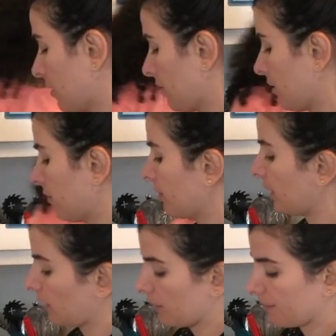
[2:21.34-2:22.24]

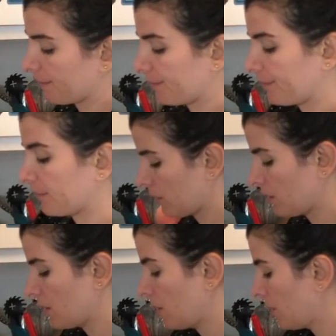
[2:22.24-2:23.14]
Yeah.
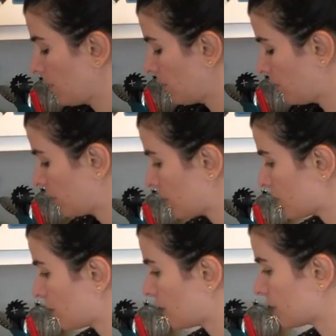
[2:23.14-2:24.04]
I'm gonna
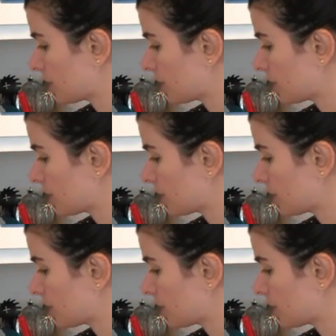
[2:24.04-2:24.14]
start